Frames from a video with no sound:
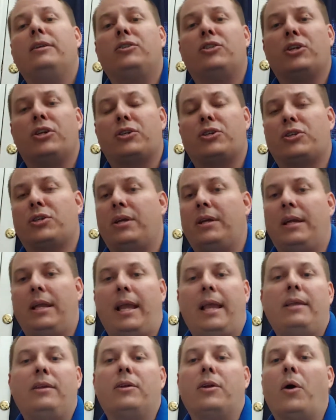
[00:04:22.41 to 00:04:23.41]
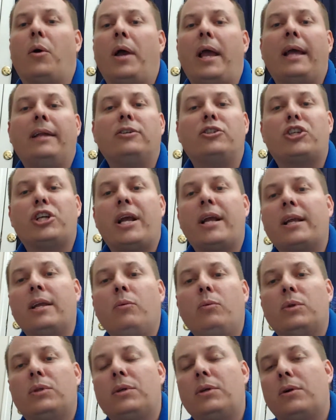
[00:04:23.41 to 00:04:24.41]
just, and check
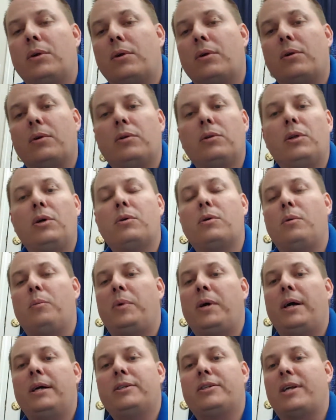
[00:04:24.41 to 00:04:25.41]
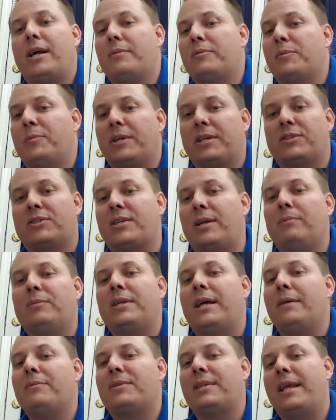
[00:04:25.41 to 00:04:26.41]
in with your local pawn shops because
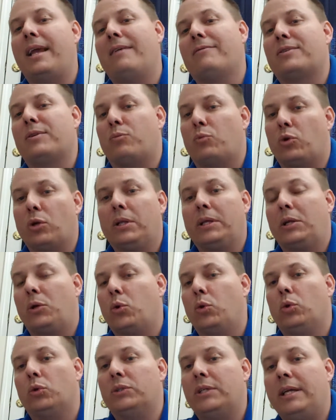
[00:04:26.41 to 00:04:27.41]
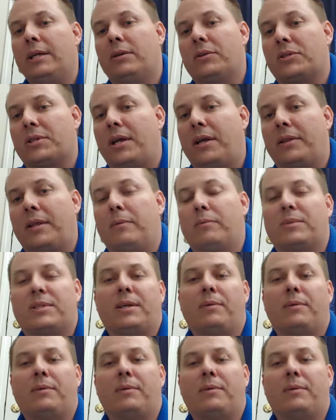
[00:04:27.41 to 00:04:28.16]
sometimes they have some really cool deals on them.